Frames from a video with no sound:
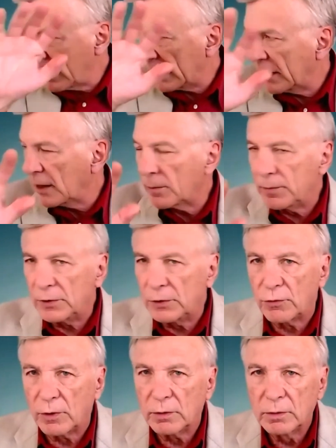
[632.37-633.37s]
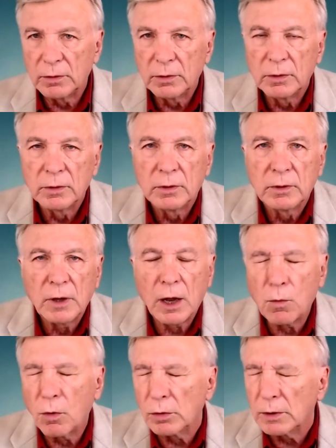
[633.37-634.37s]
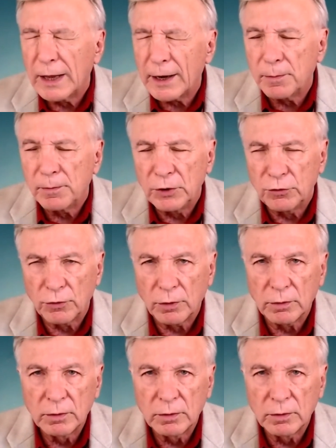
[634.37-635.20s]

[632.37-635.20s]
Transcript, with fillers: that can't be true. I won't let it be true.